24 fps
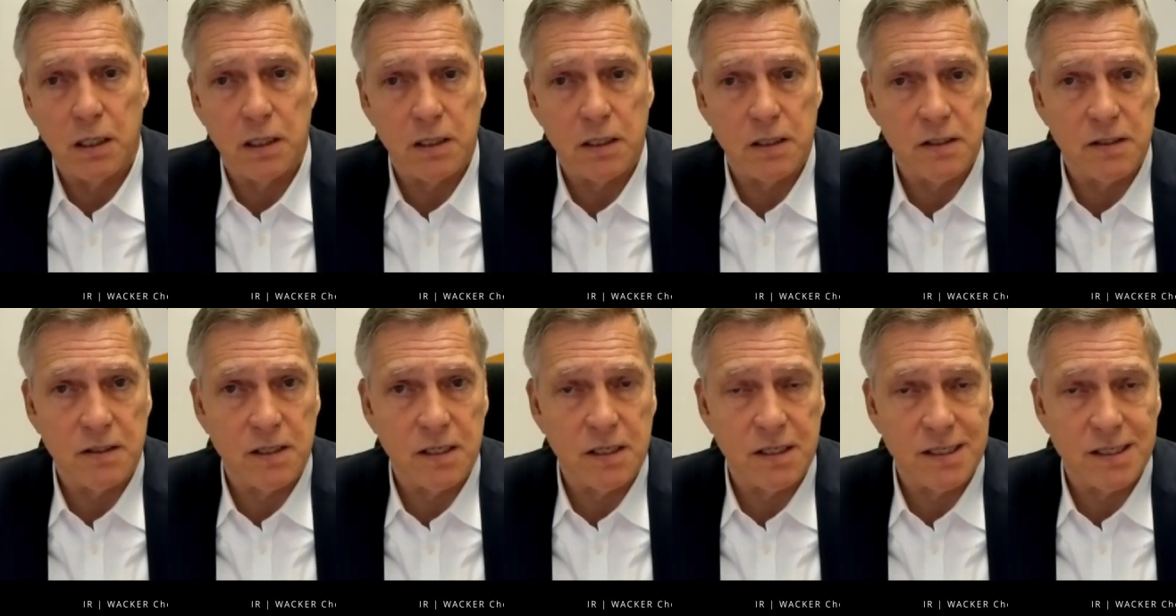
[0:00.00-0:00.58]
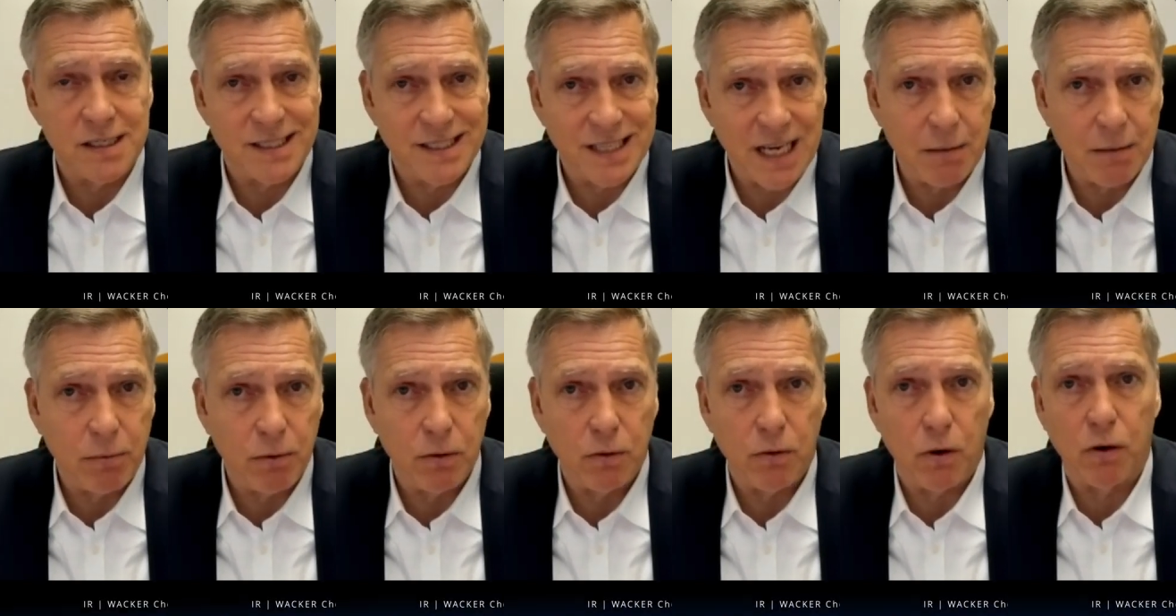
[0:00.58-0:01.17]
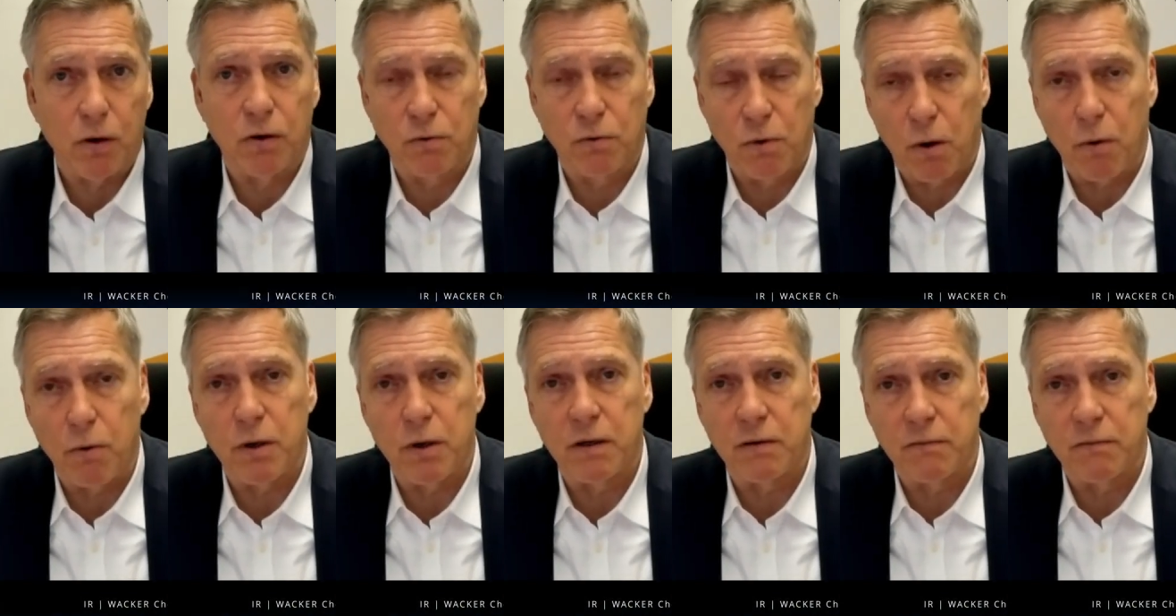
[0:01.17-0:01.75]
see stable or
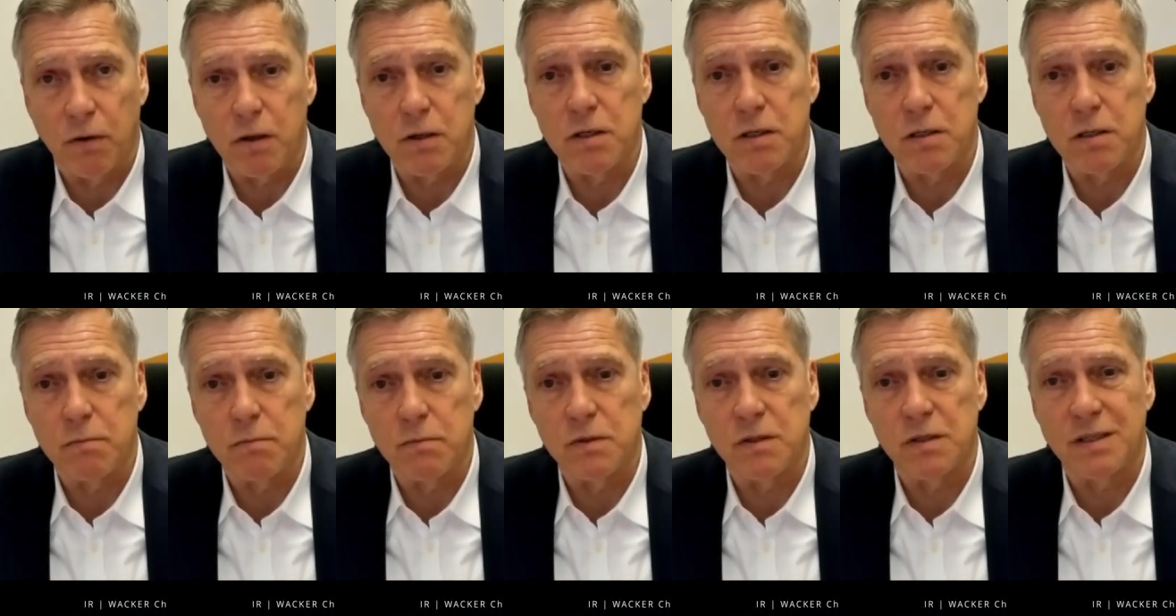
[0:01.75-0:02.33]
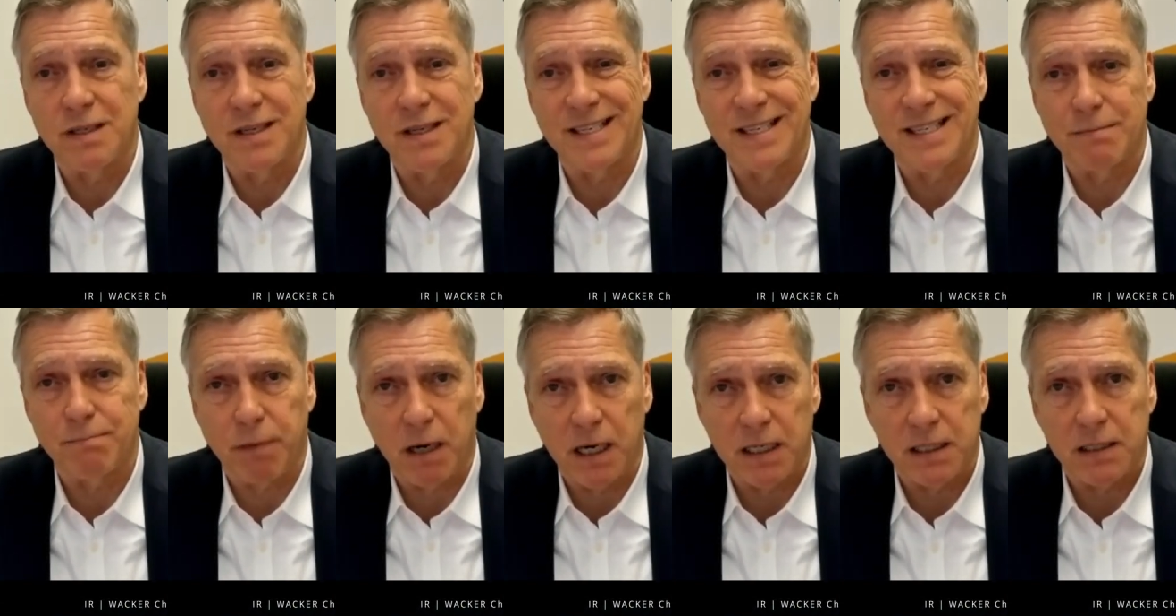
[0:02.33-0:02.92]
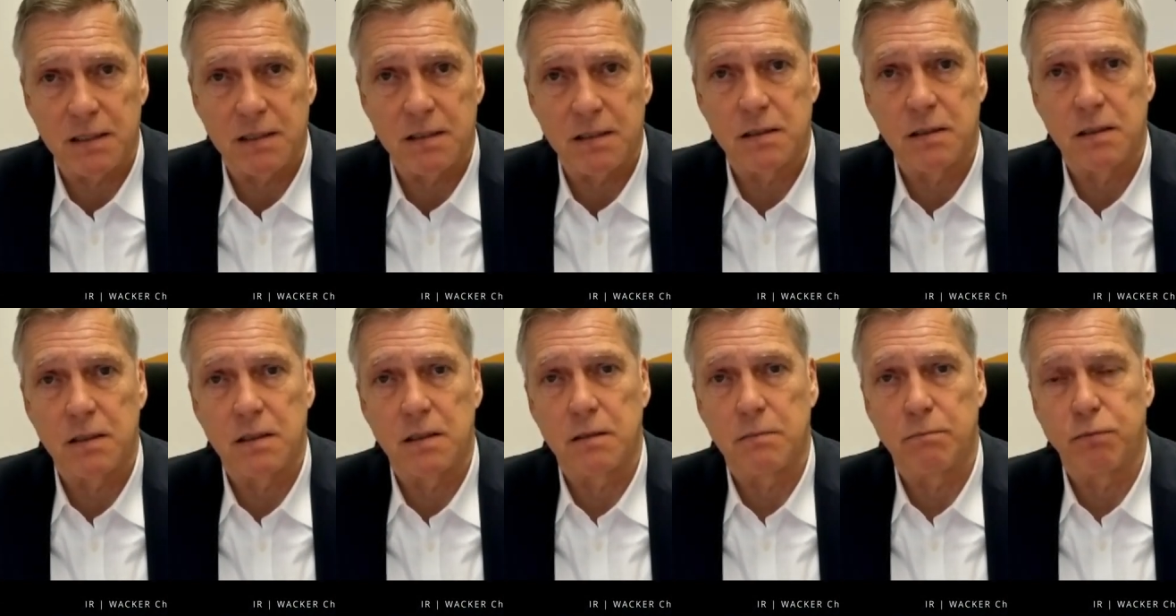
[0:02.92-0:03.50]
growing volumes despite
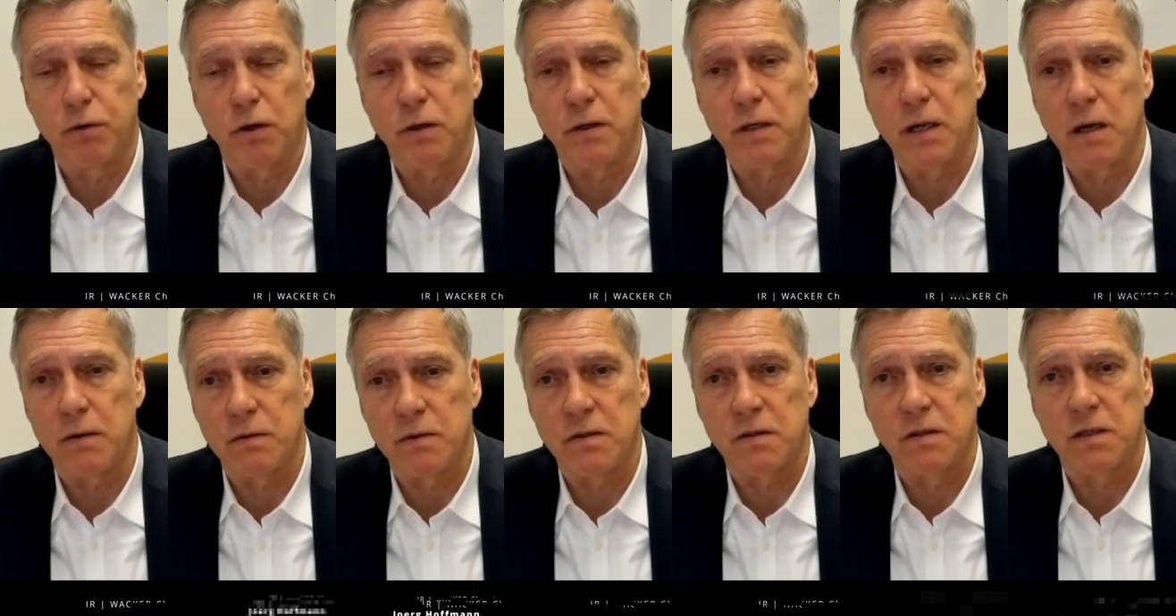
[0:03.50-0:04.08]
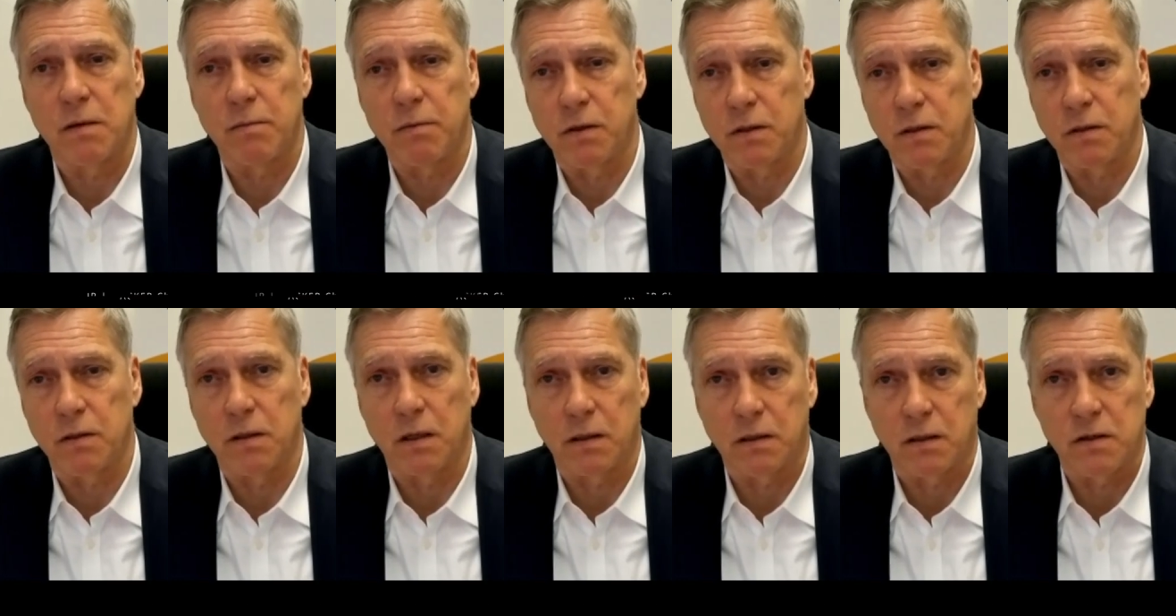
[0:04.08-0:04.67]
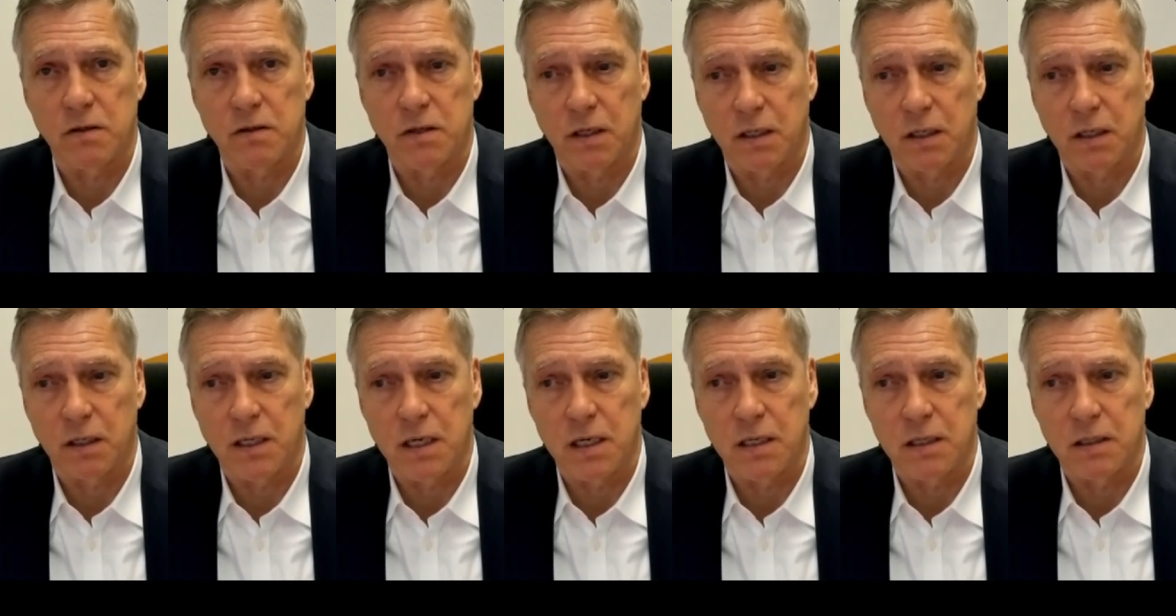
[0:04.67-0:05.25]
pronounced semiconductor
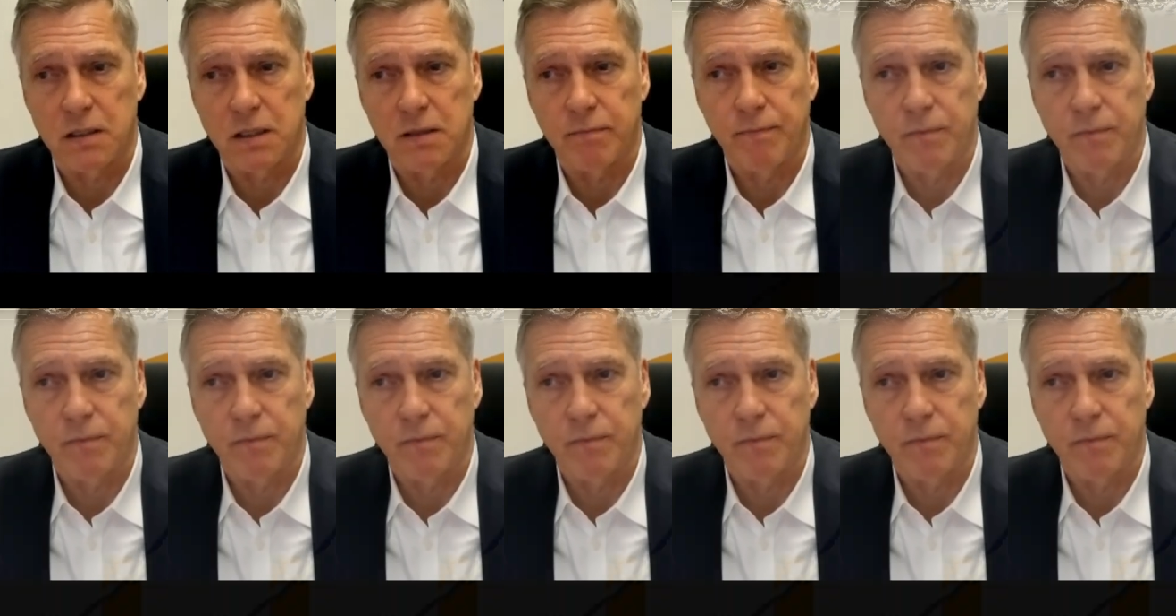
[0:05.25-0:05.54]
cyclicality.